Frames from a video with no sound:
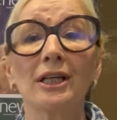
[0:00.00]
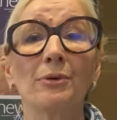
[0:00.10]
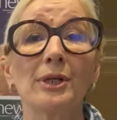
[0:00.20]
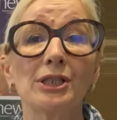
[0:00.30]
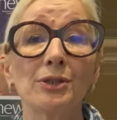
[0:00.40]

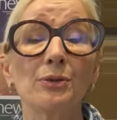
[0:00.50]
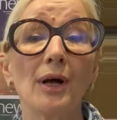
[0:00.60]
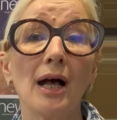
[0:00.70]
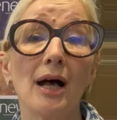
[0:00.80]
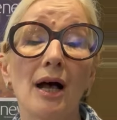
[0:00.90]
We do
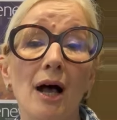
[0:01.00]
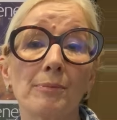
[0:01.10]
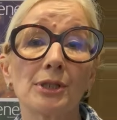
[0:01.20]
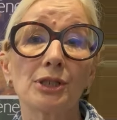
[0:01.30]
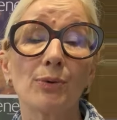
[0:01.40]

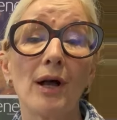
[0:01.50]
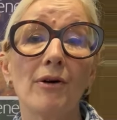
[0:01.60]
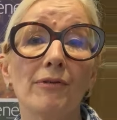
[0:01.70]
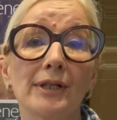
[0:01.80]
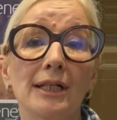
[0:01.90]
up to
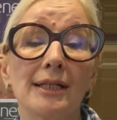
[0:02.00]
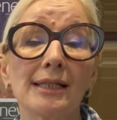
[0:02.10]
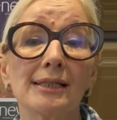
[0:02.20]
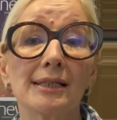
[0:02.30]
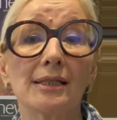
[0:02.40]
12 in a
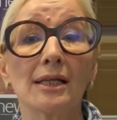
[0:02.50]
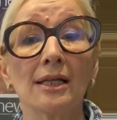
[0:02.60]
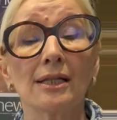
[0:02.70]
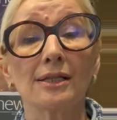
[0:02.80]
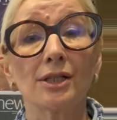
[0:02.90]
list, and
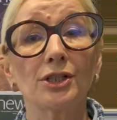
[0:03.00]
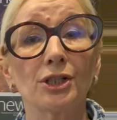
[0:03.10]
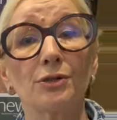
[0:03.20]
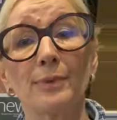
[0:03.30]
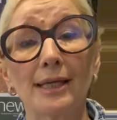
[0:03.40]
the
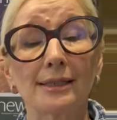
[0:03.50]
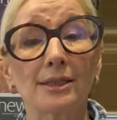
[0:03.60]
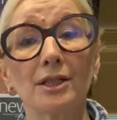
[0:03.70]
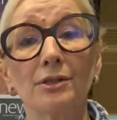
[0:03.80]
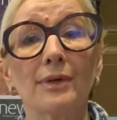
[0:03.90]
Surgicube has a
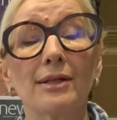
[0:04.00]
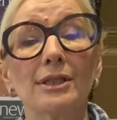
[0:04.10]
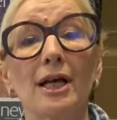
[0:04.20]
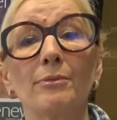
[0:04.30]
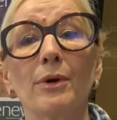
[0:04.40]

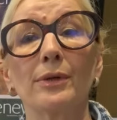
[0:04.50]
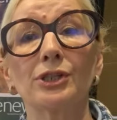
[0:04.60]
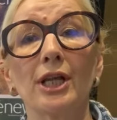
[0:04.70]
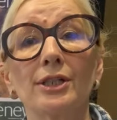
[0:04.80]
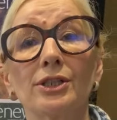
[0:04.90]
turnaround time where we
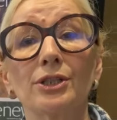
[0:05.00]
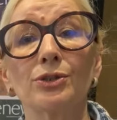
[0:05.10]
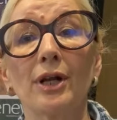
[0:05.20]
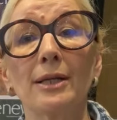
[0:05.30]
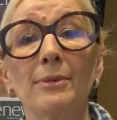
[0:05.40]
change the
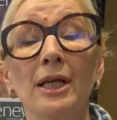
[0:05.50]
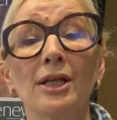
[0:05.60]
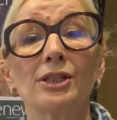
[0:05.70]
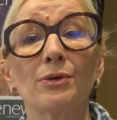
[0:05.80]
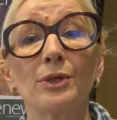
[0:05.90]
drape.
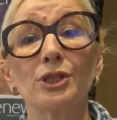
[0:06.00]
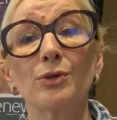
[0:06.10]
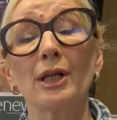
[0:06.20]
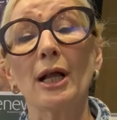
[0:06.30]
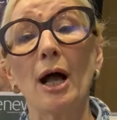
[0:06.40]
So we're
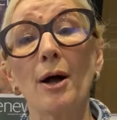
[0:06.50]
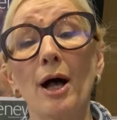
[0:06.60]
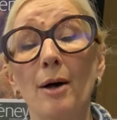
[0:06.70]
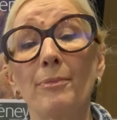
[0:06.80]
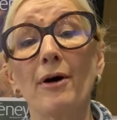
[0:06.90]
doing
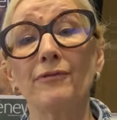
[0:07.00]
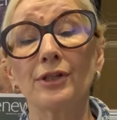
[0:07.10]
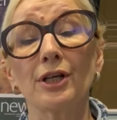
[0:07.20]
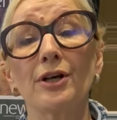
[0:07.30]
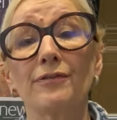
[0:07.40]

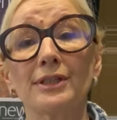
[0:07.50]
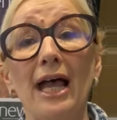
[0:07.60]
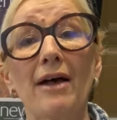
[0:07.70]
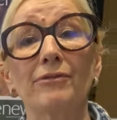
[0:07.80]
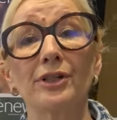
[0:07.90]
above girth
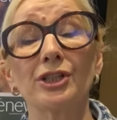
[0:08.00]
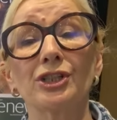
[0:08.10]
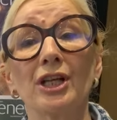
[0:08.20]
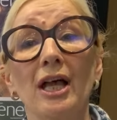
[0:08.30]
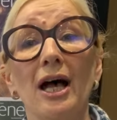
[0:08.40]

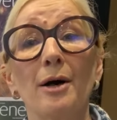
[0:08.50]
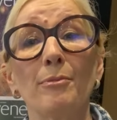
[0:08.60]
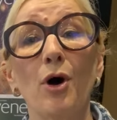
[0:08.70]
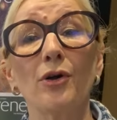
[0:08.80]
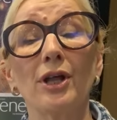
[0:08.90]
average
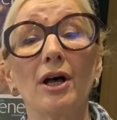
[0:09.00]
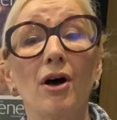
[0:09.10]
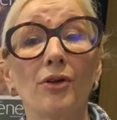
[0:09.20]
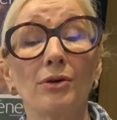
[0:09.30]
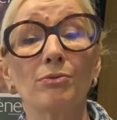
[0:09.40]
on
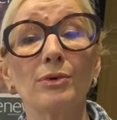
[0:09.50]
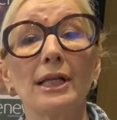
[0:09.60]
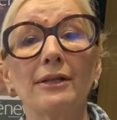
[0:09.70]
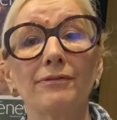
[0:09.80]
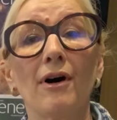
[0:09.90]
a
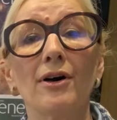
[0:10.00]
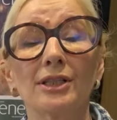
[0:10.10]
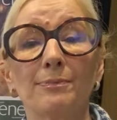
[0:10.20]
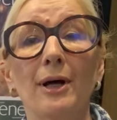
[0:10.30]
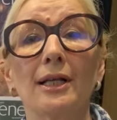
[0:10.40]
really
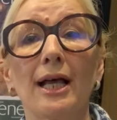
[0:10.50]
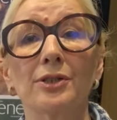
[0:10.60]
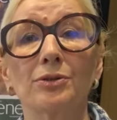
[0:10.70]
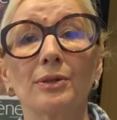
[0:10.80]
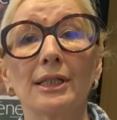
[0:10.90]
fast
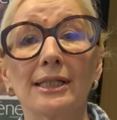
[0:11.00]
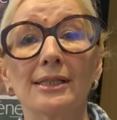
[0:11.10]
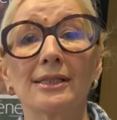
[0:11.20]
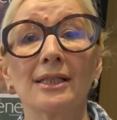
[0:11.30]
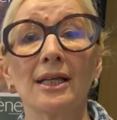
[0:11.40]
bilateral list.